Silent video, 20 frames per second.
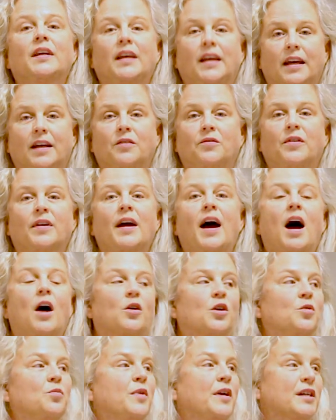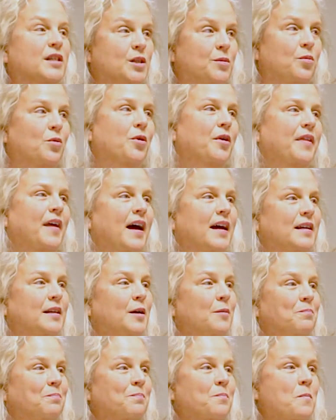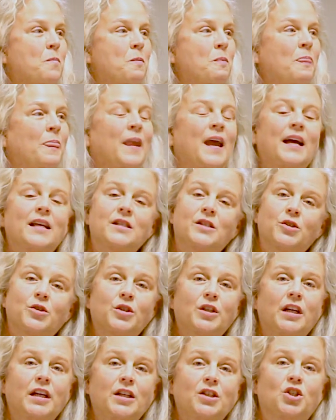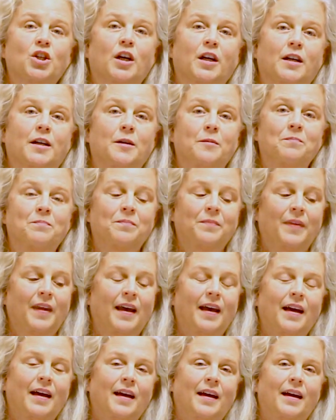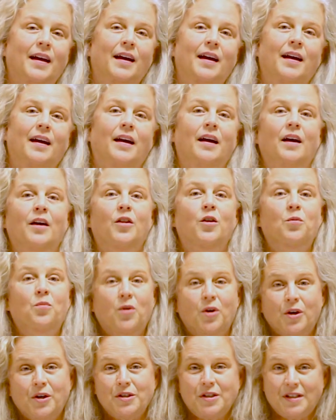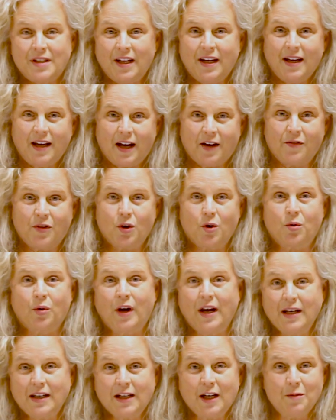to give. How can we explore that? And strategic. The words of the Great